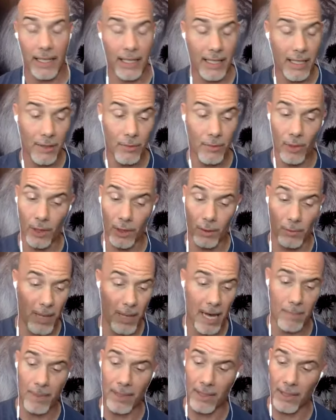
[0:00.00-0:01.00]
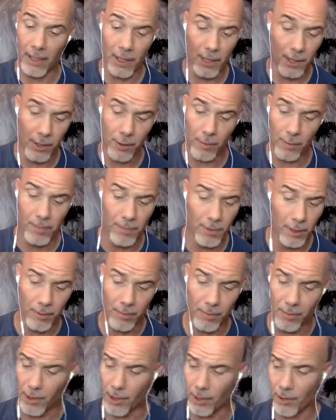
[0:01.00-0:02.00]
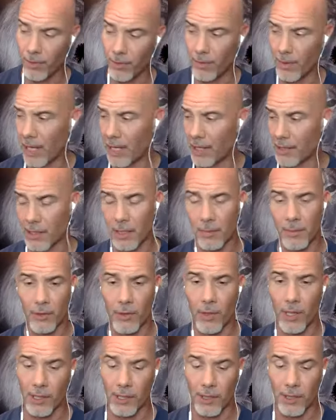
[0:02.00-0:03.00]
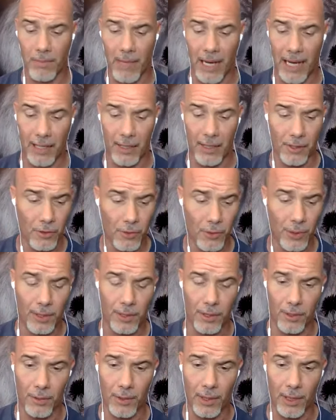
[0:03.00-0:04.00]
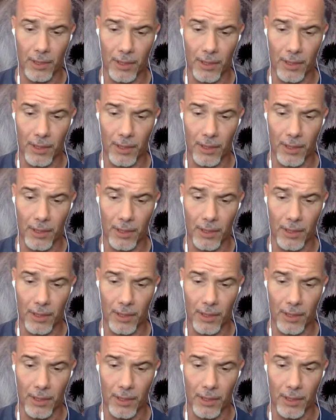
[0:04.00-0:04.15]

he will pop in there. You you you ask him a question. Mike is quick to uh.